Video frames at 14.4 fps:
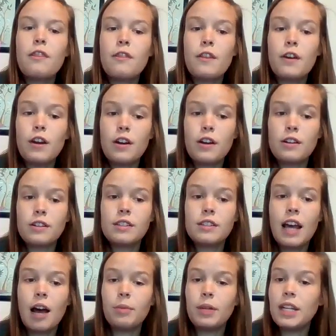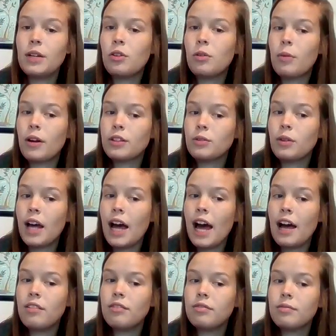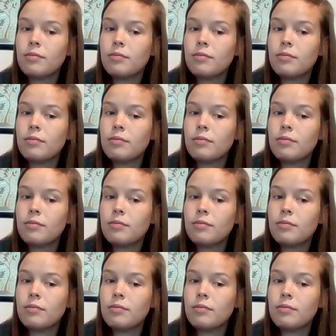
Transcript: thirds. How many equal parts will it have?